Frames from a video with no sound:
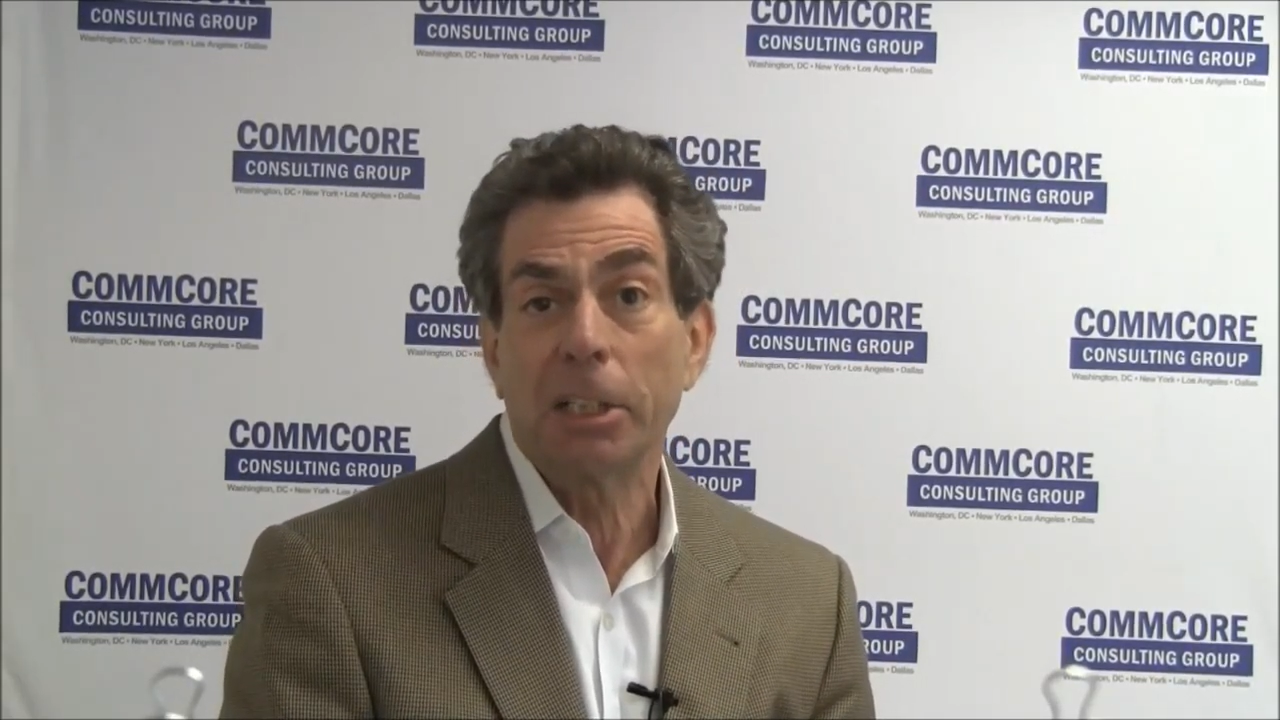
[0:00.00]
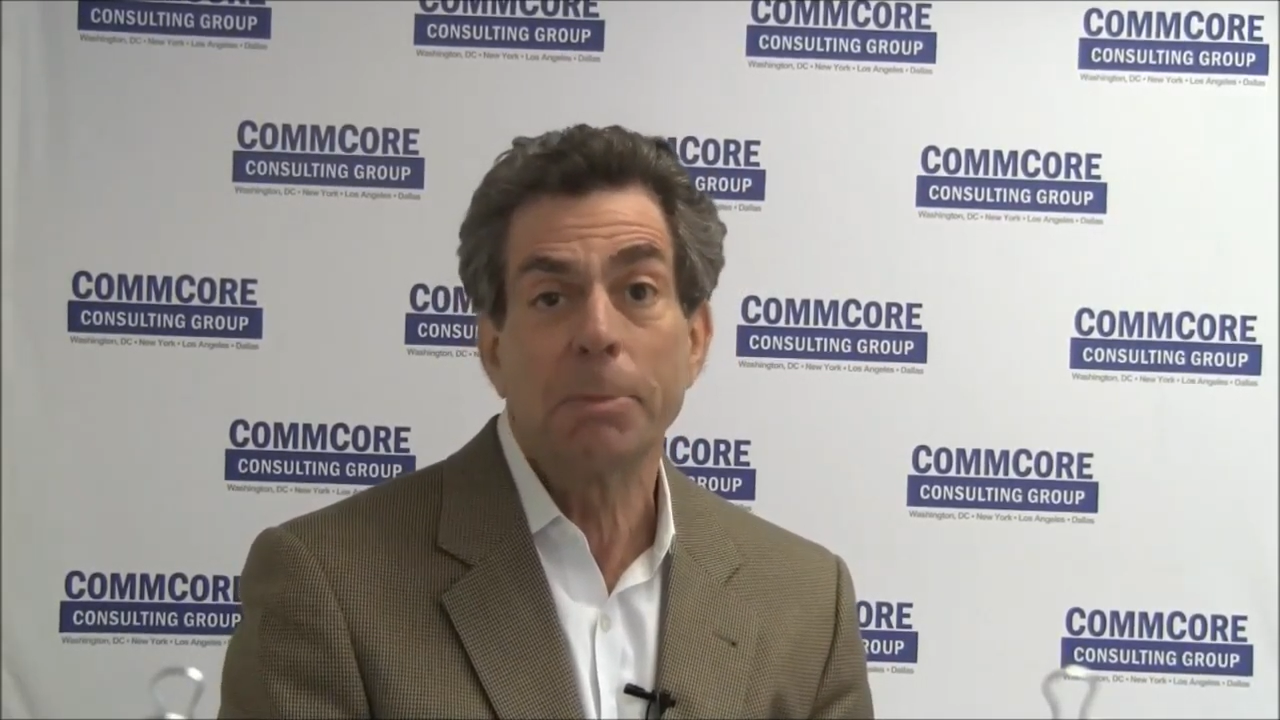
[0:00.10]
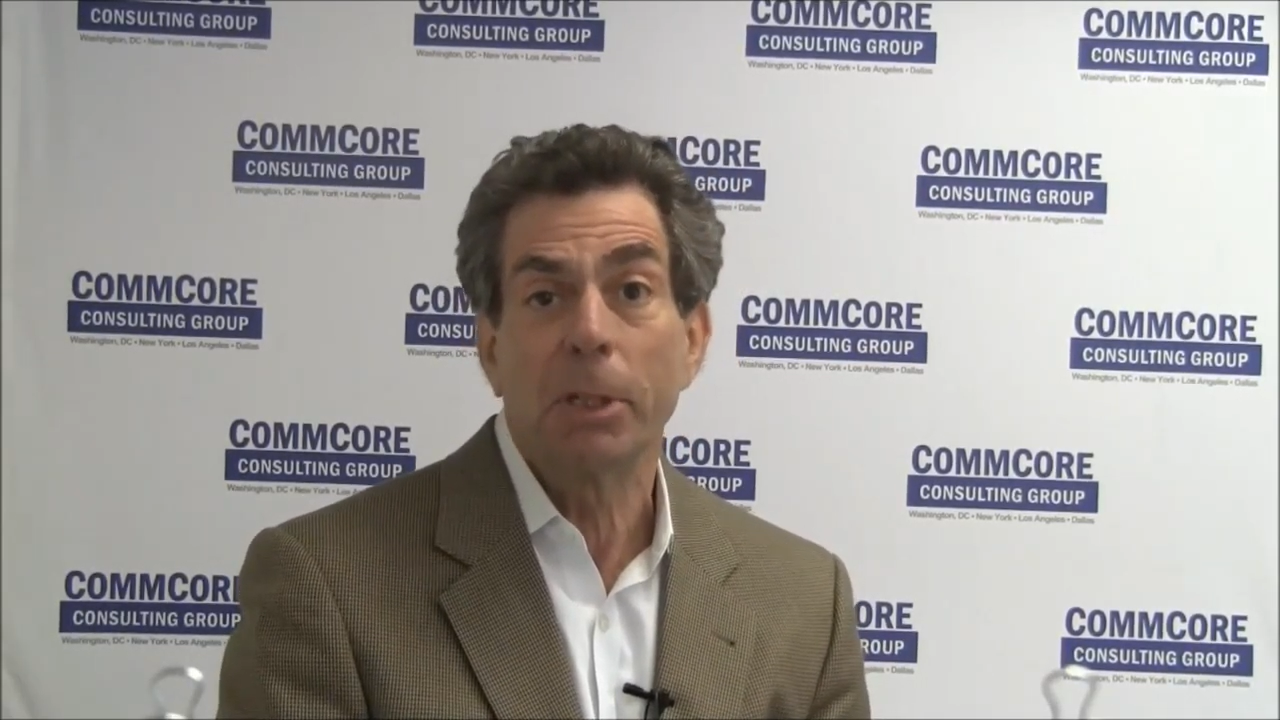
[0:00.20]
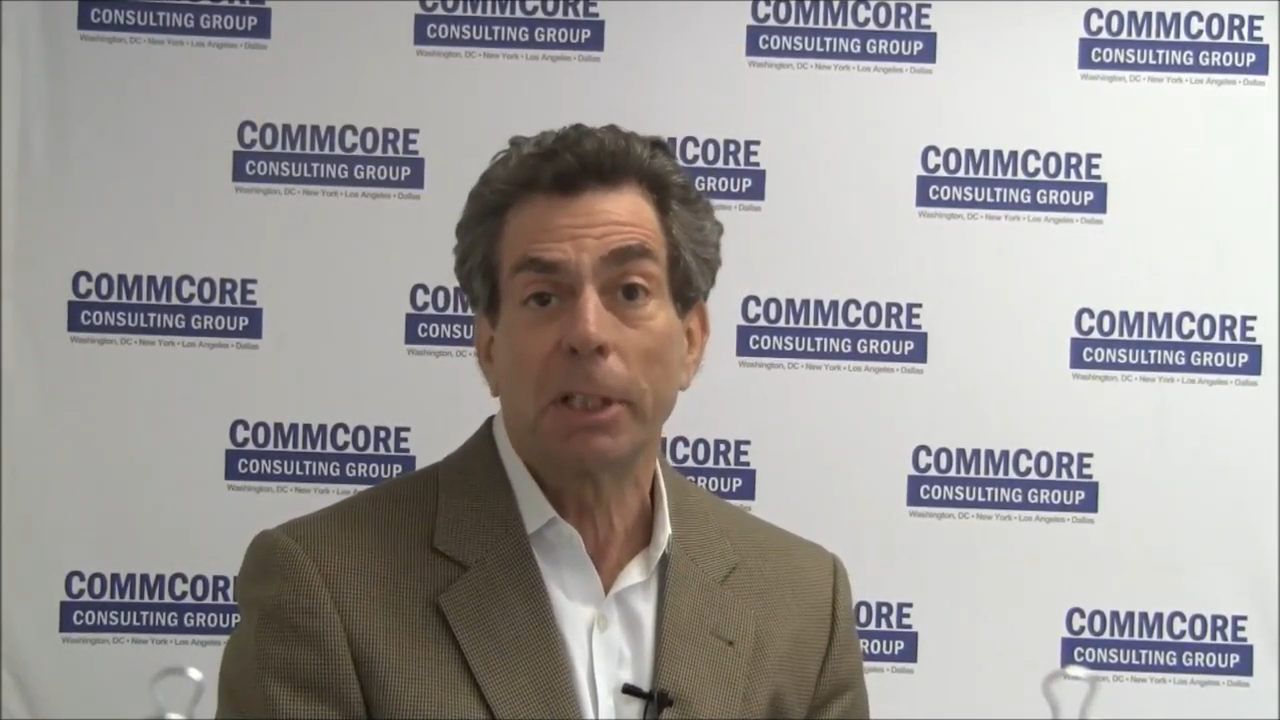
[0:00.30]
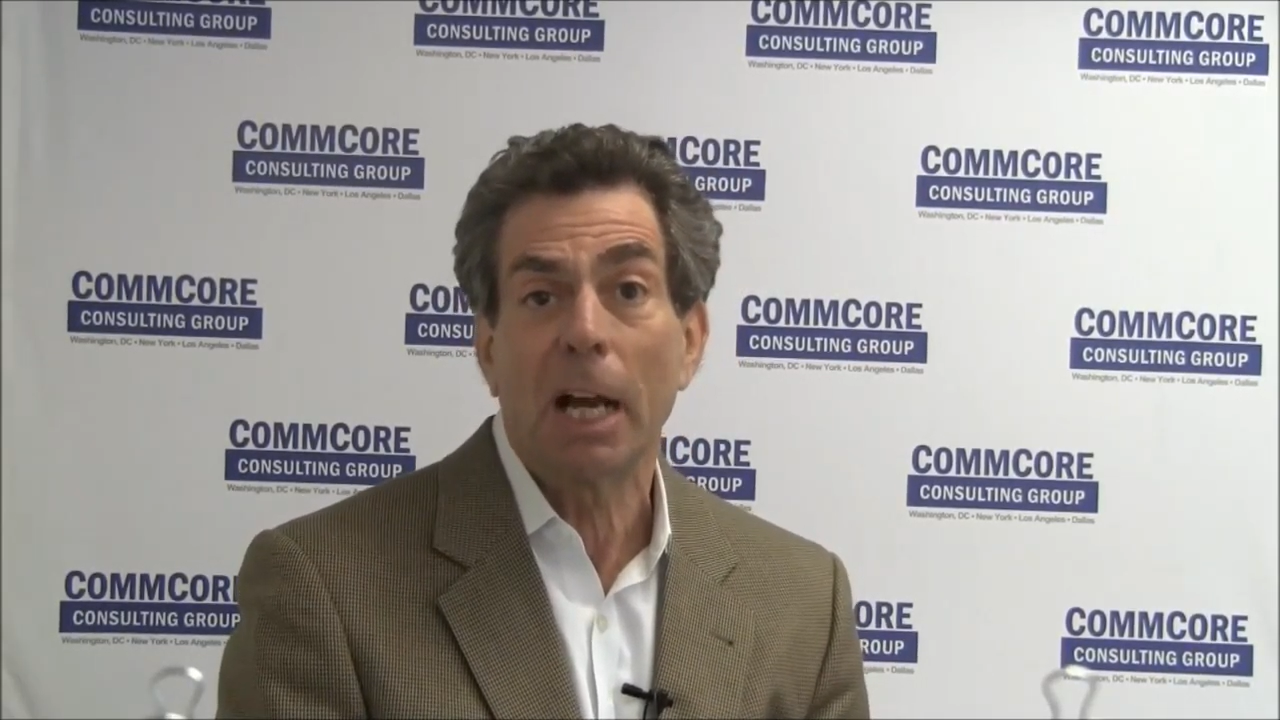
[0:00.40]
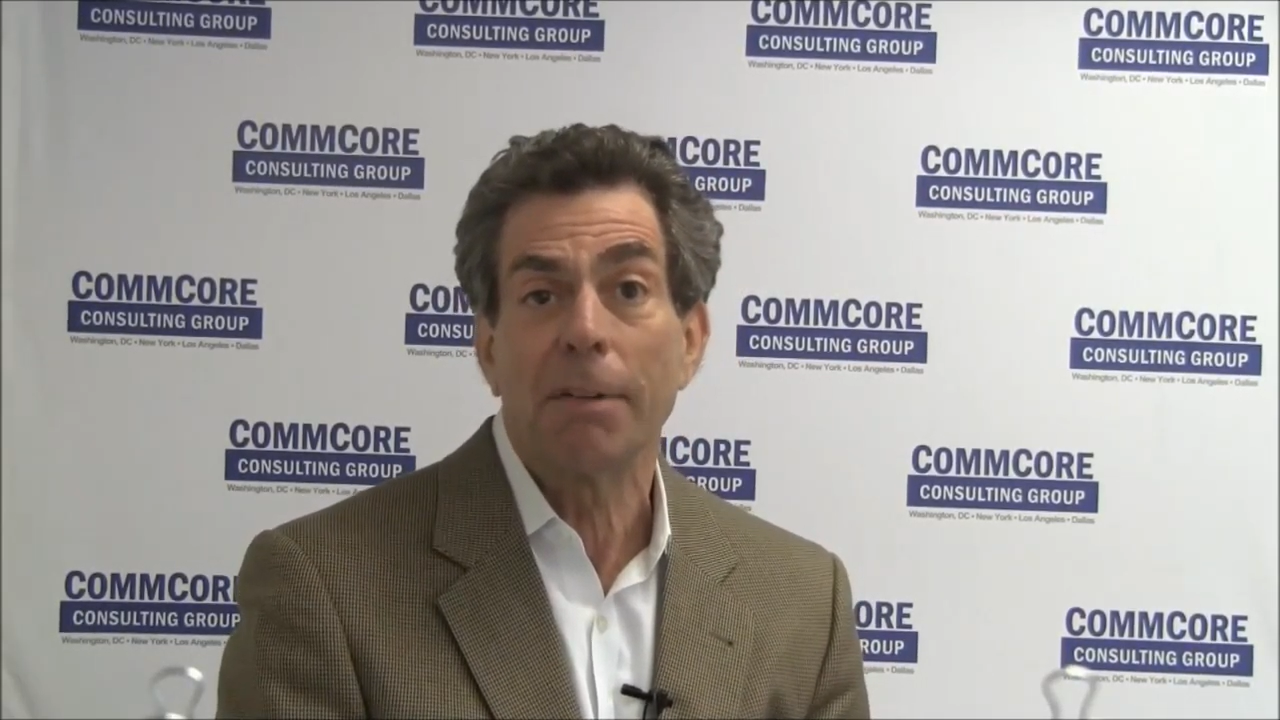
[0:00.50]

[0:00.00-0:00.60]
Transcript: commuter